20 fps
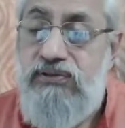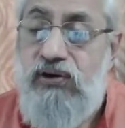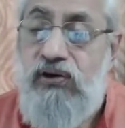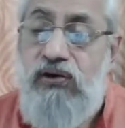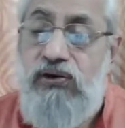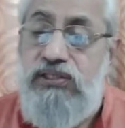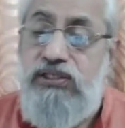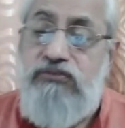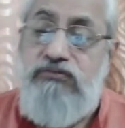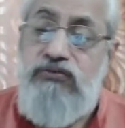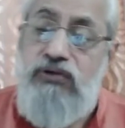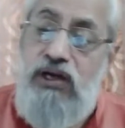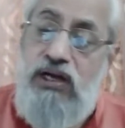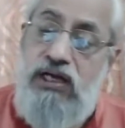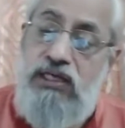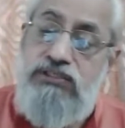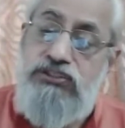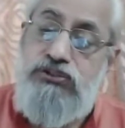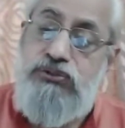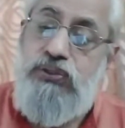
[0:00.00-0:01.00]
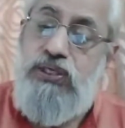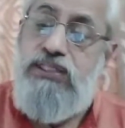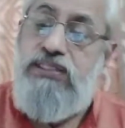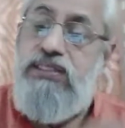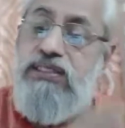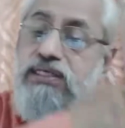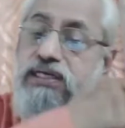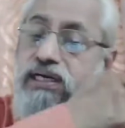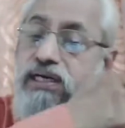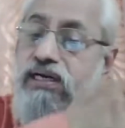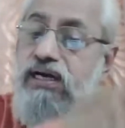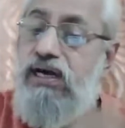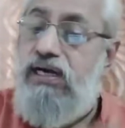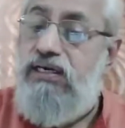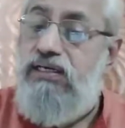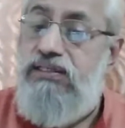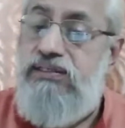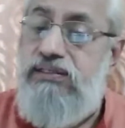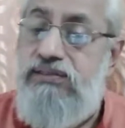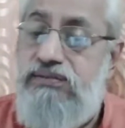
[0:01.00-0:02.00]
All the flowers together in a
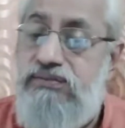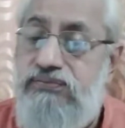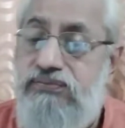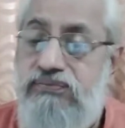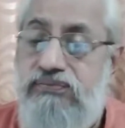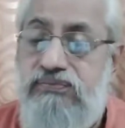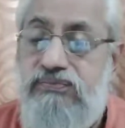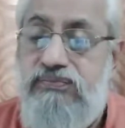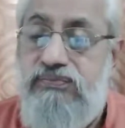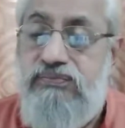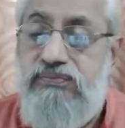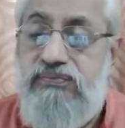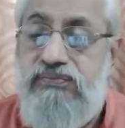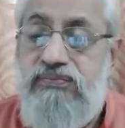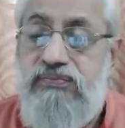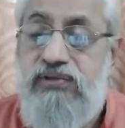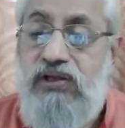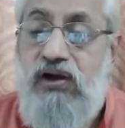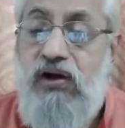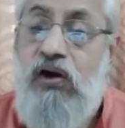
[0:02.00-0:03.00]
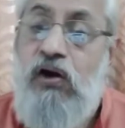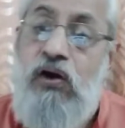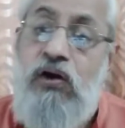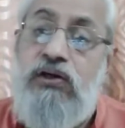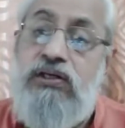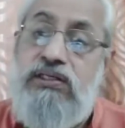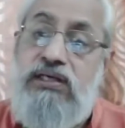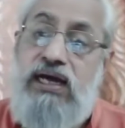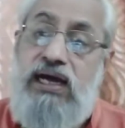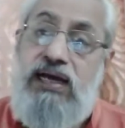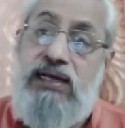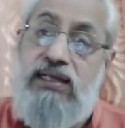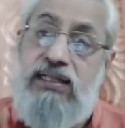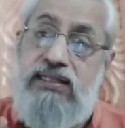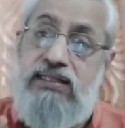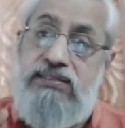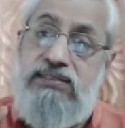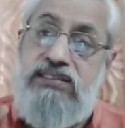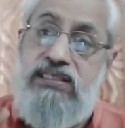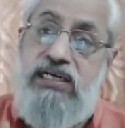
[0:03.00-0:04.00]
garland. Or
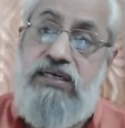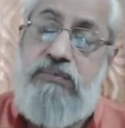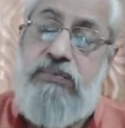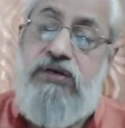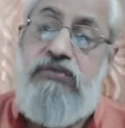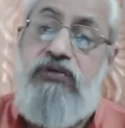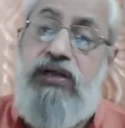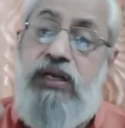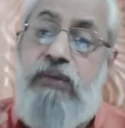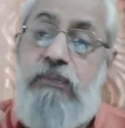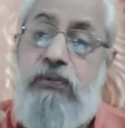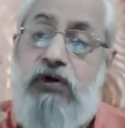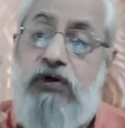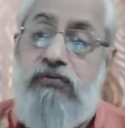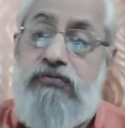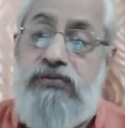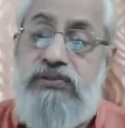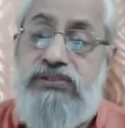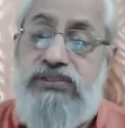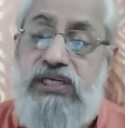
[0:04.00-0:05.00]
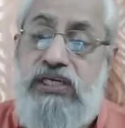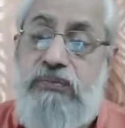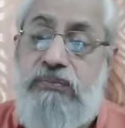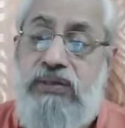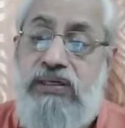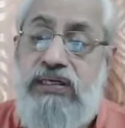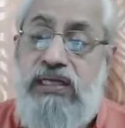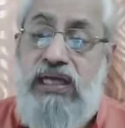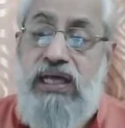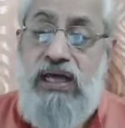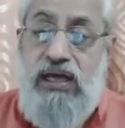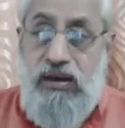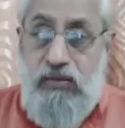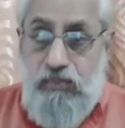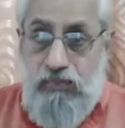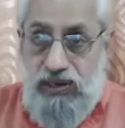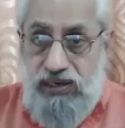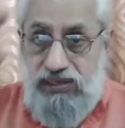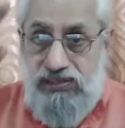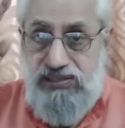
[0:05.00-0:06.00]
another statement, very powerful statement.
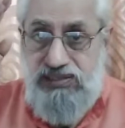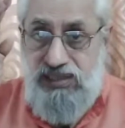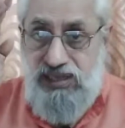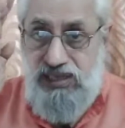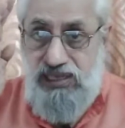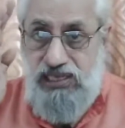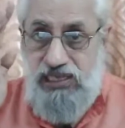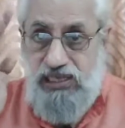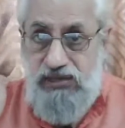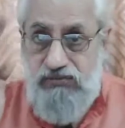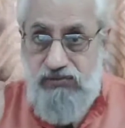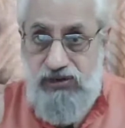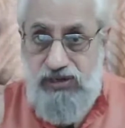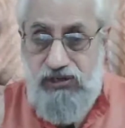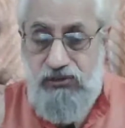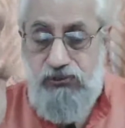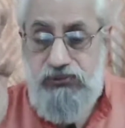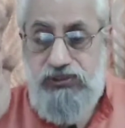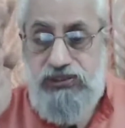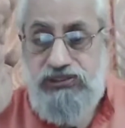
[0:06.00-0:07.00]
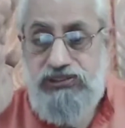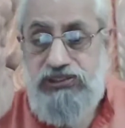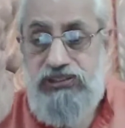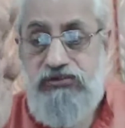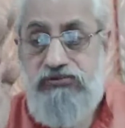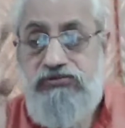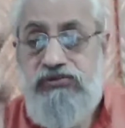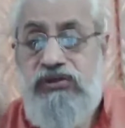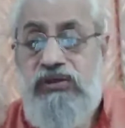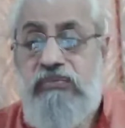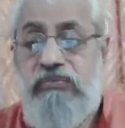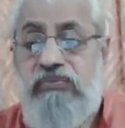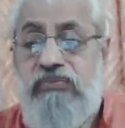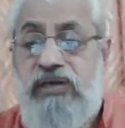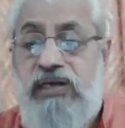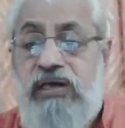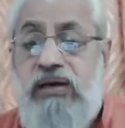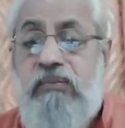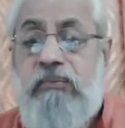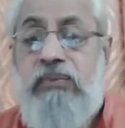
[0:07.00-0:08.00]
Manasa eva
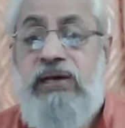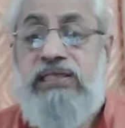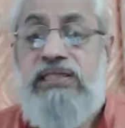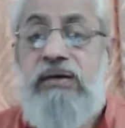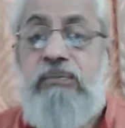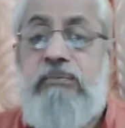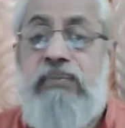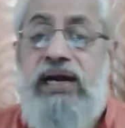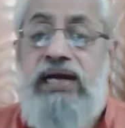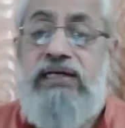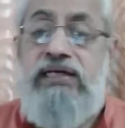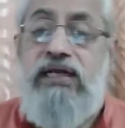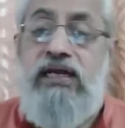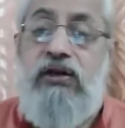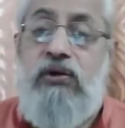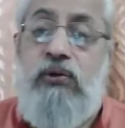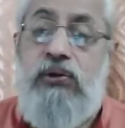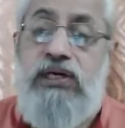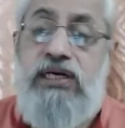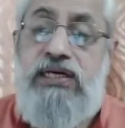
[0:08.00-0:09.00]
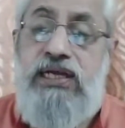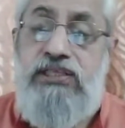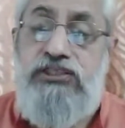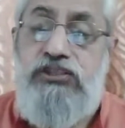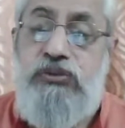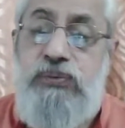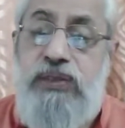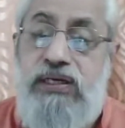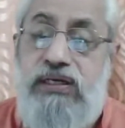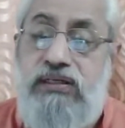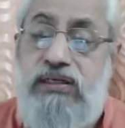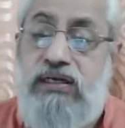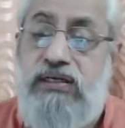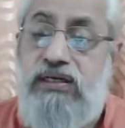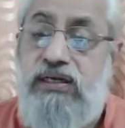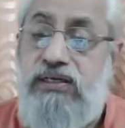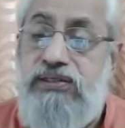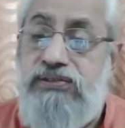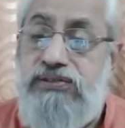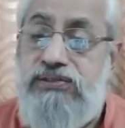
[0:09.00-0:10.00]
anudrashtavyam. By the mind alone it has to be
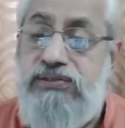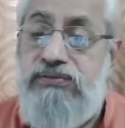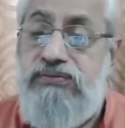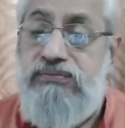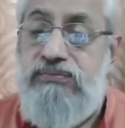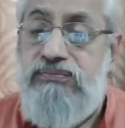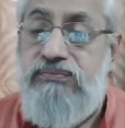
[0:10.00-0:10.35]
recognized.